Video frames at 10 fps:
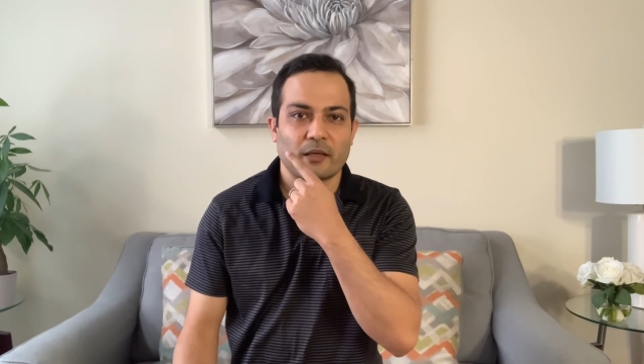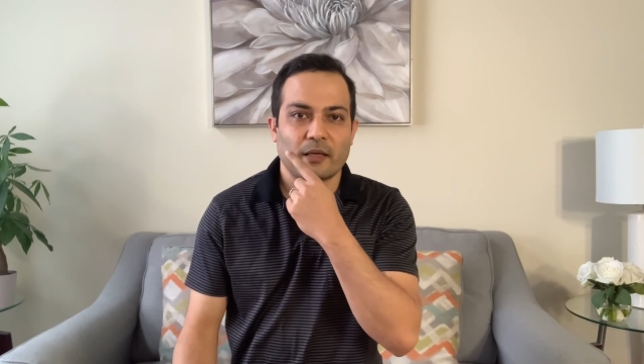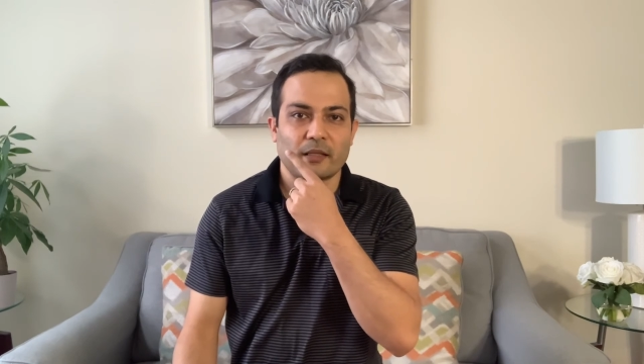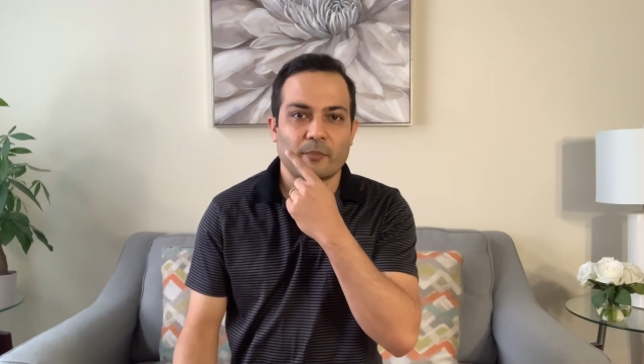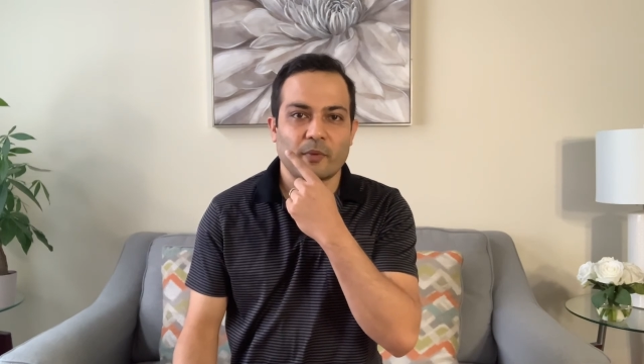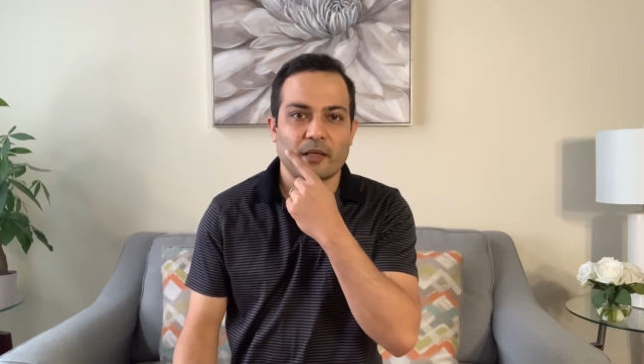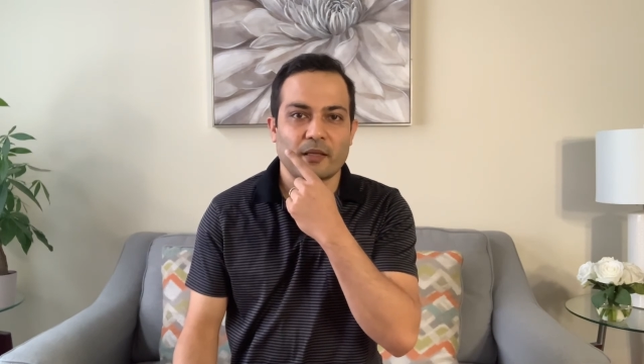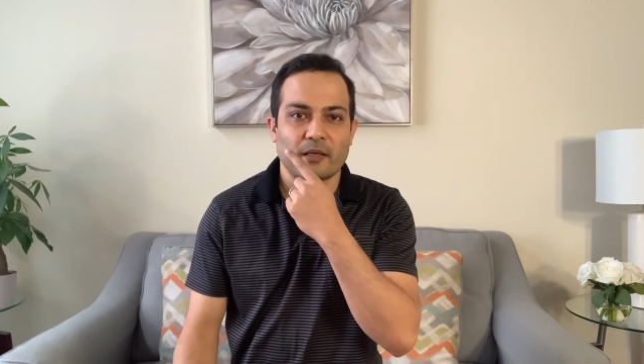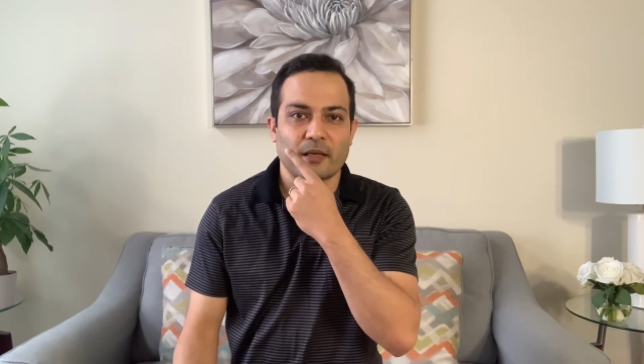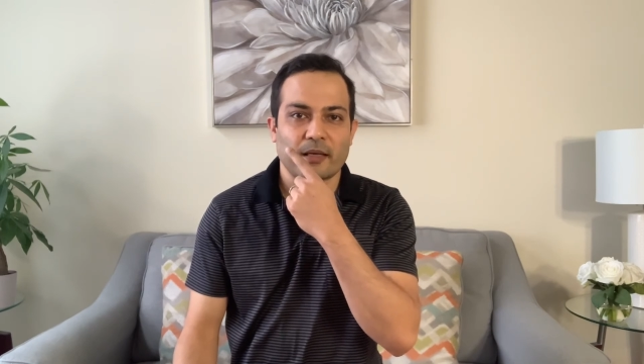and then breathe
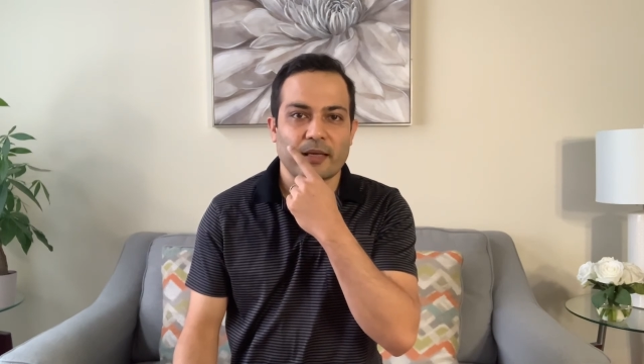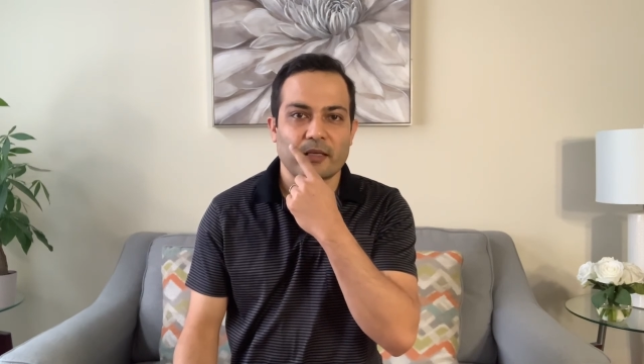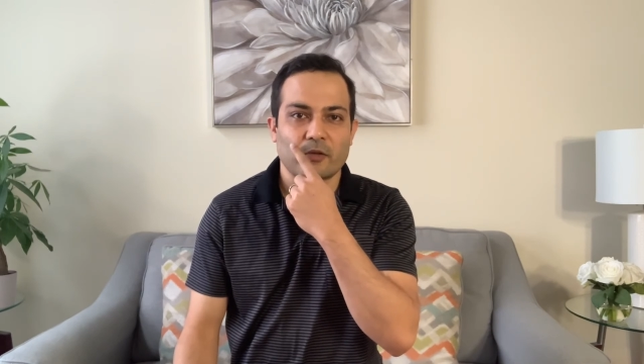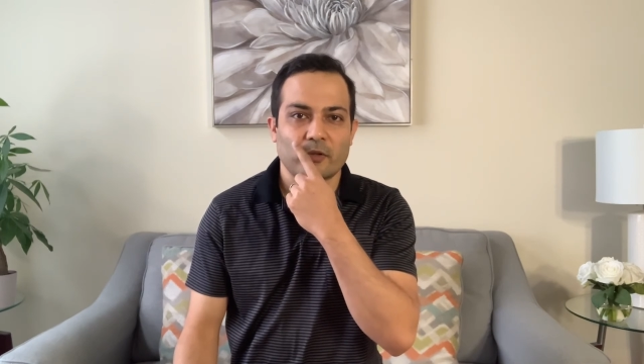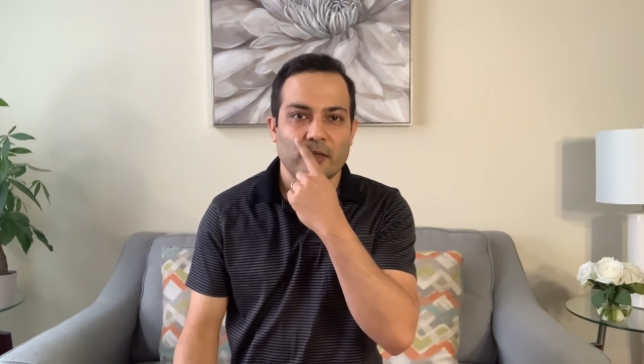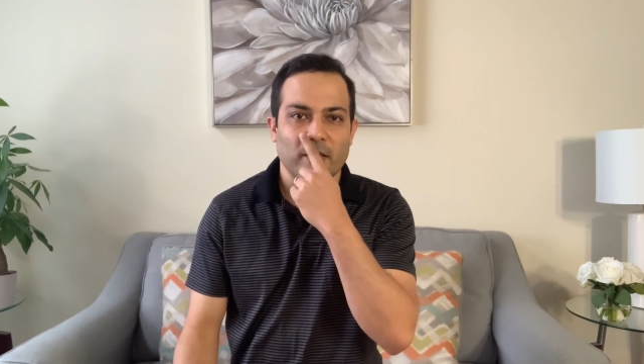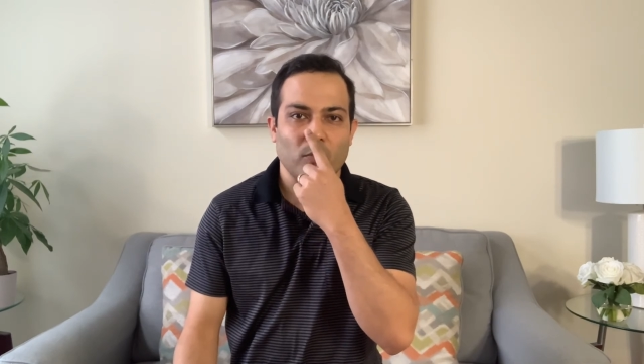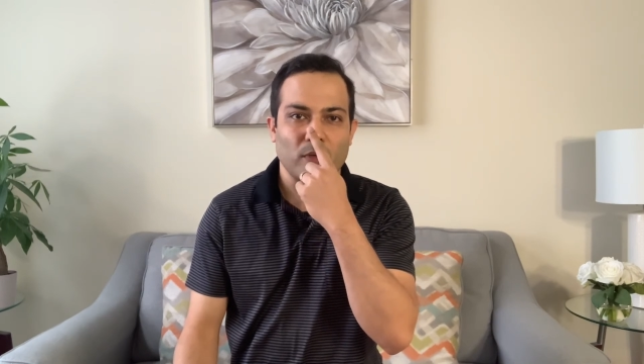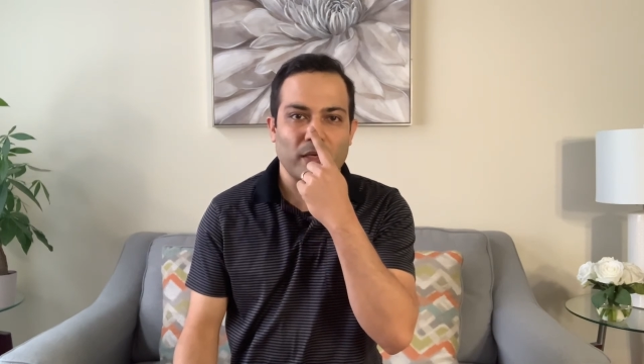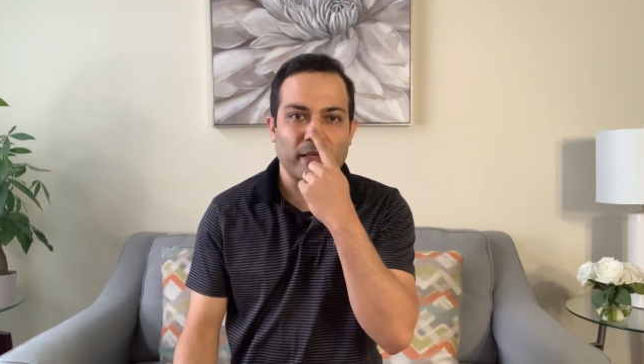in again through the other
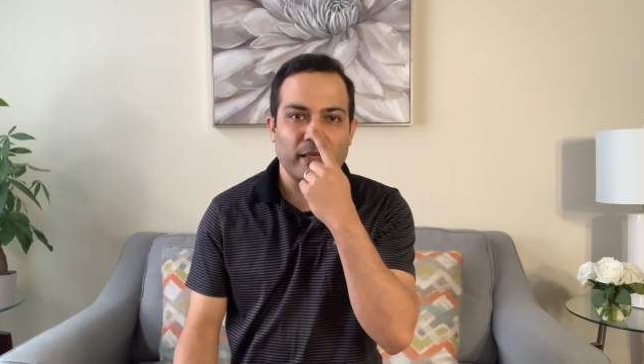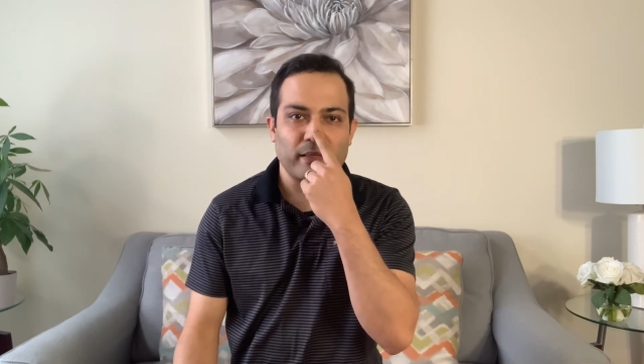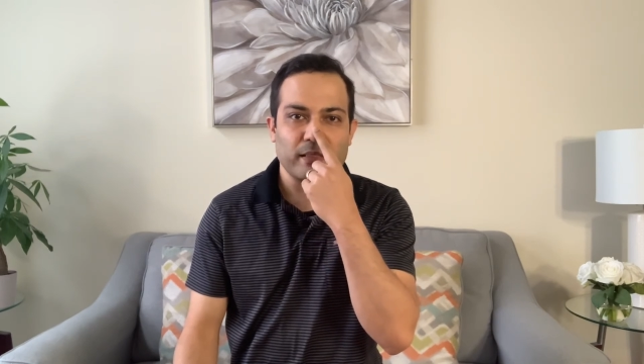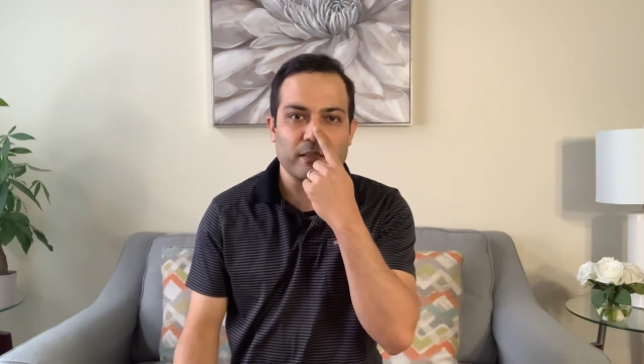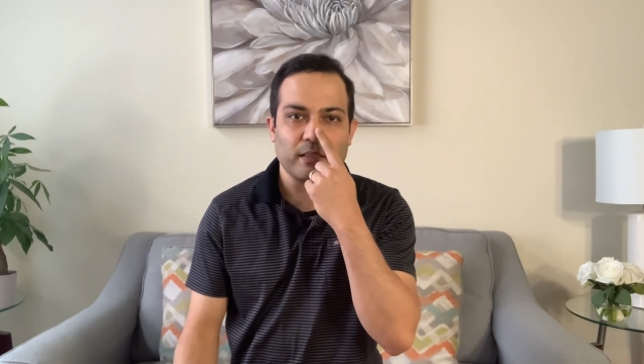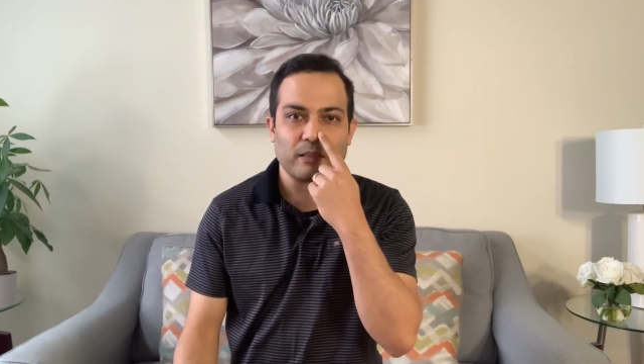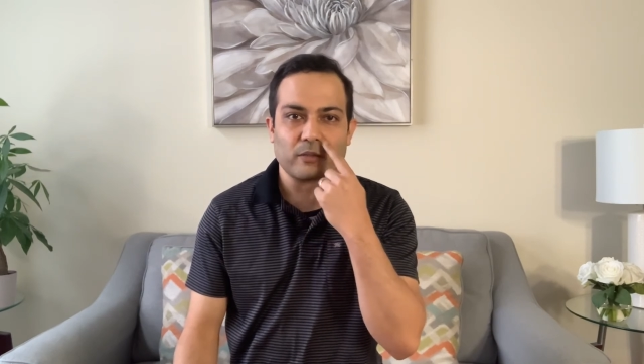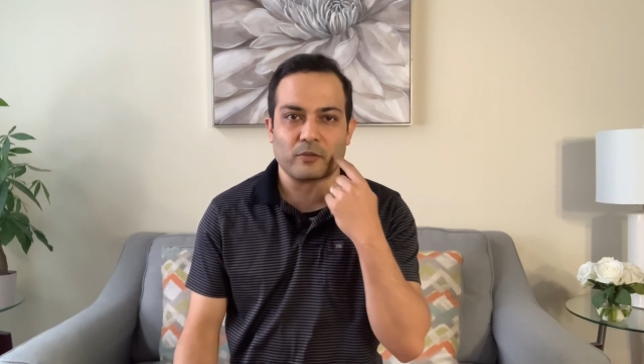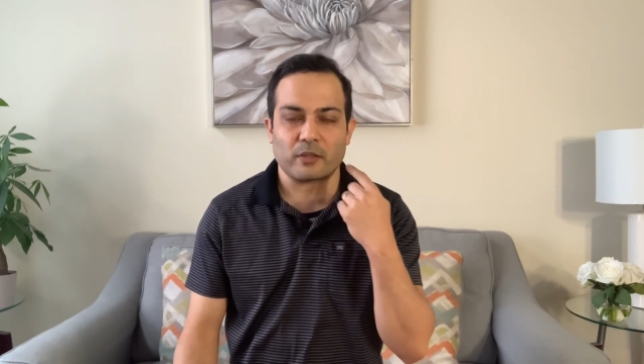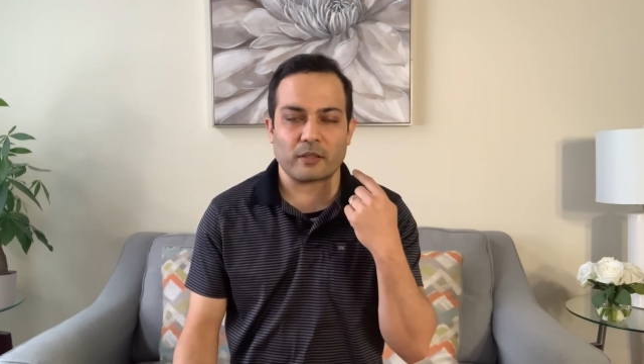one and exhale
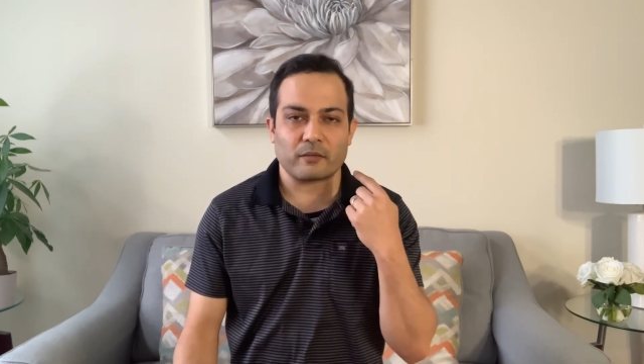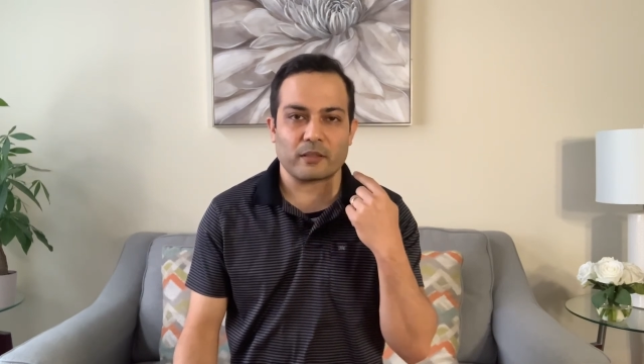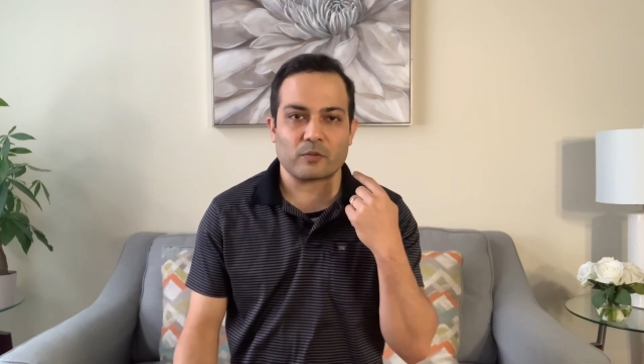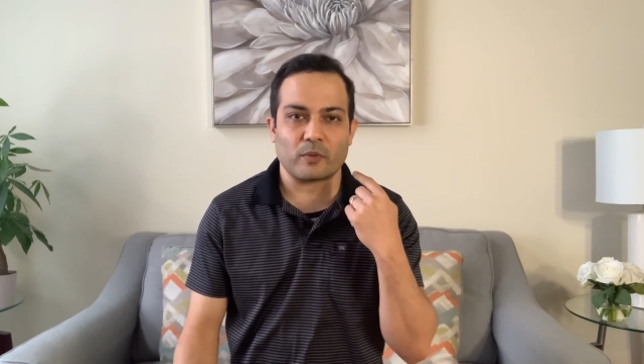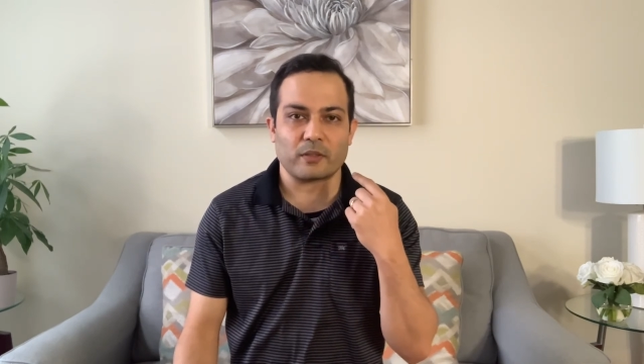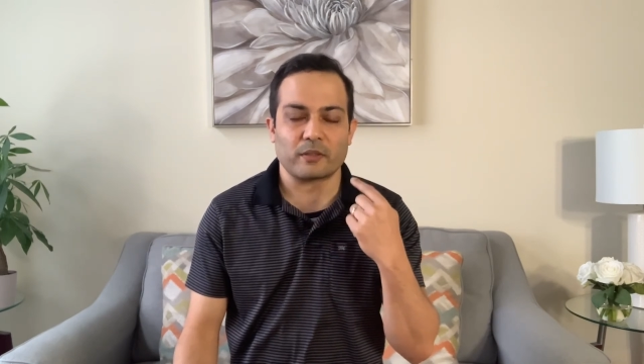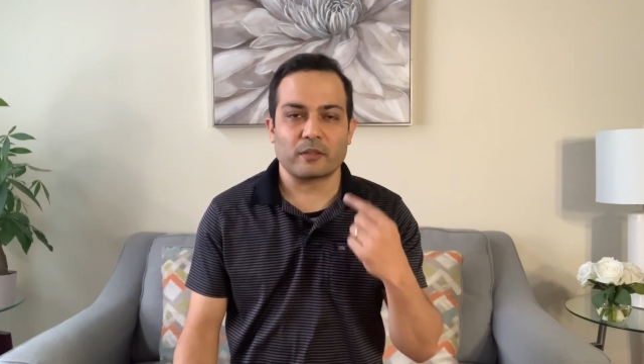through this one.